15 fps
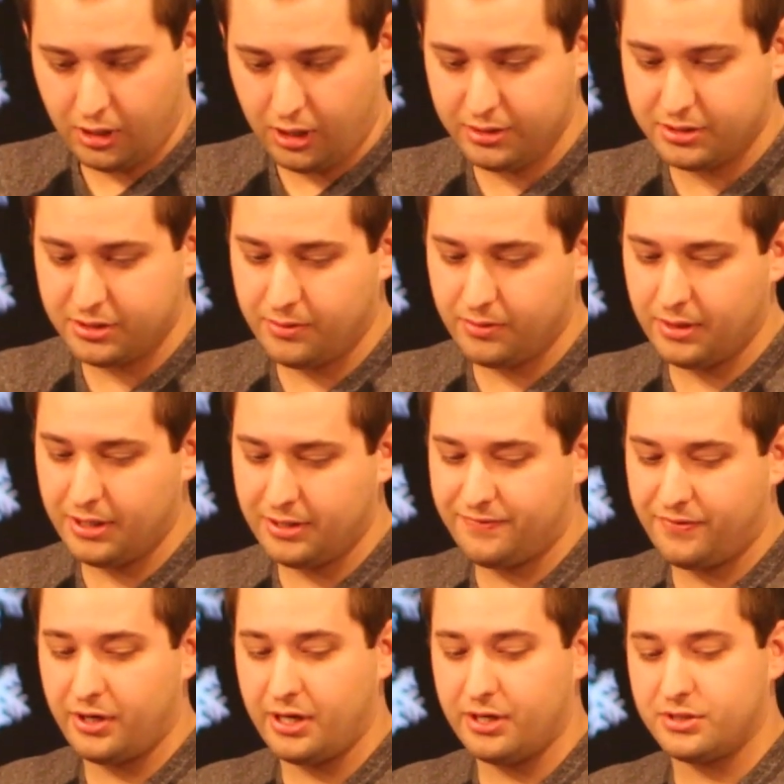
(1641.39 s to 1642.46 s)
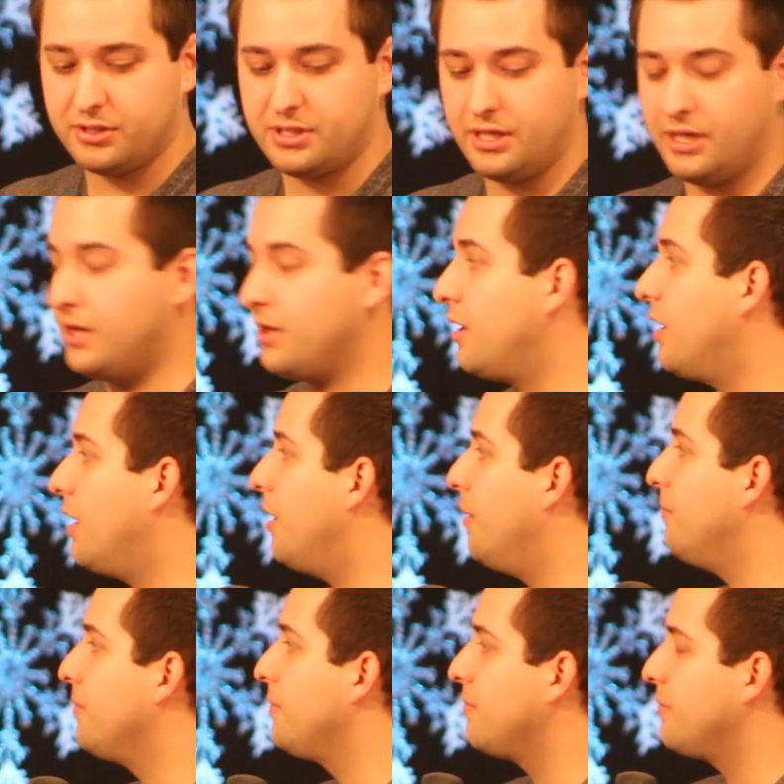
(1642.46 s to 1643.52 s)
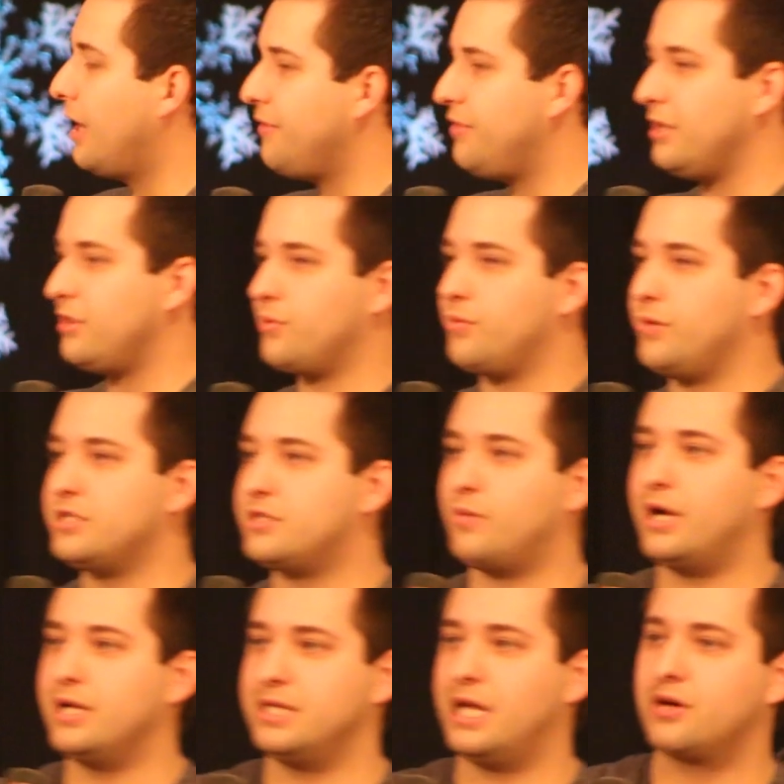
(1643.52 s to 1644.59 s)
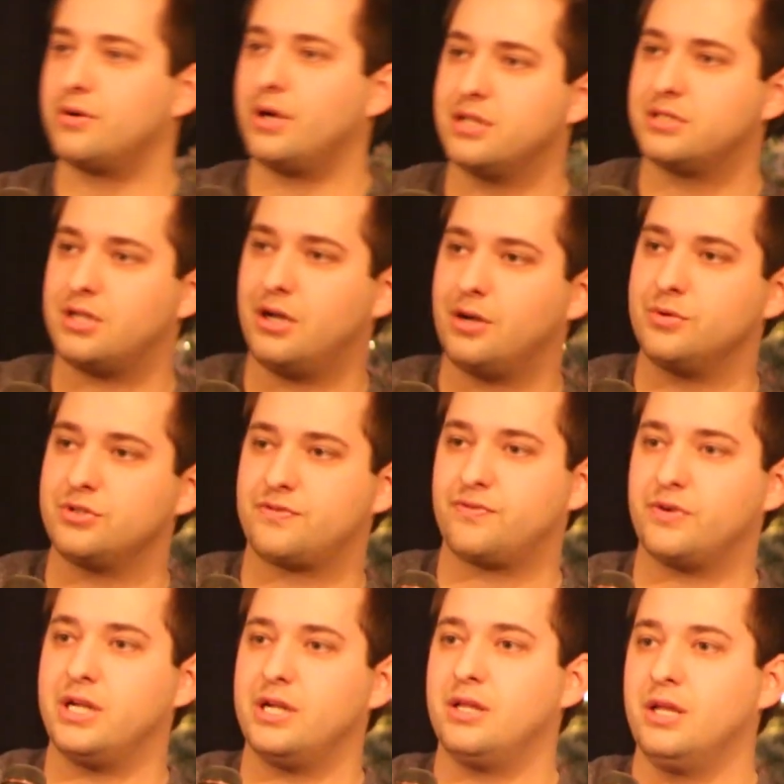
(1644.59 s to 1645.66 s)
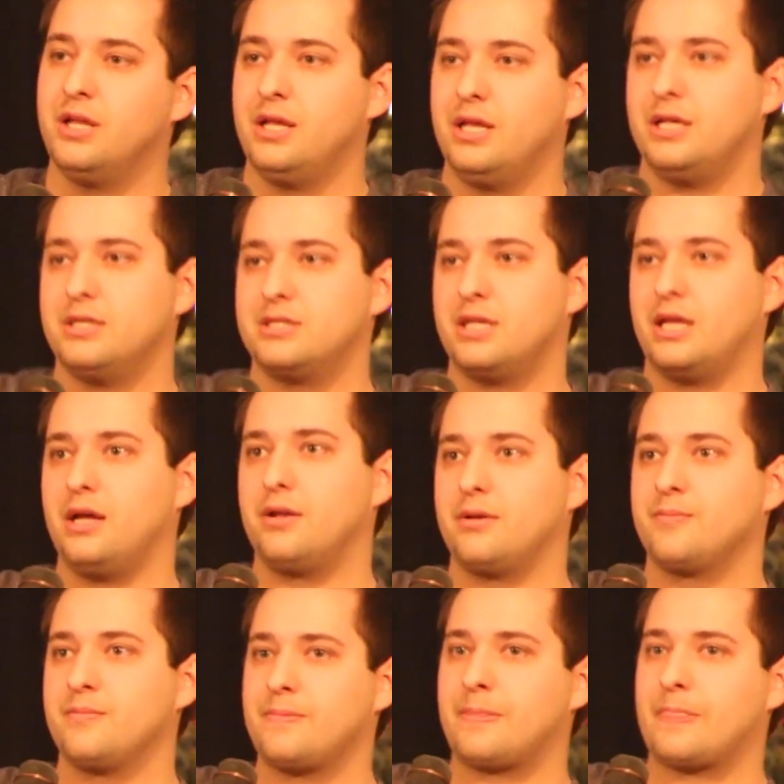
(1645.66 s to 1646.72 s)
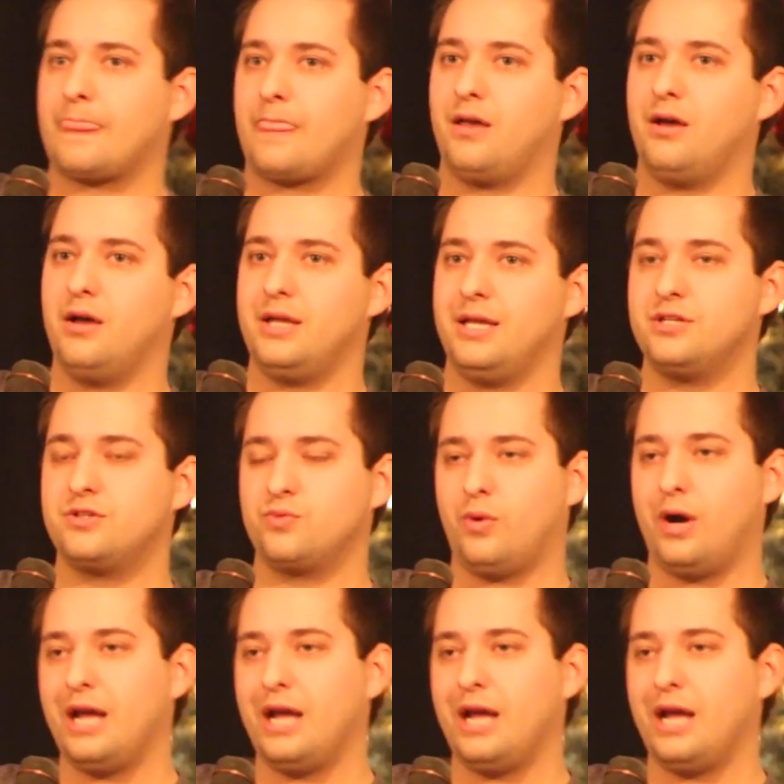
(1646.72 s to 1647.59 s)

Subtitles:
also, it's very interesting. I think the reason why Zechariah's tongue was freed is that his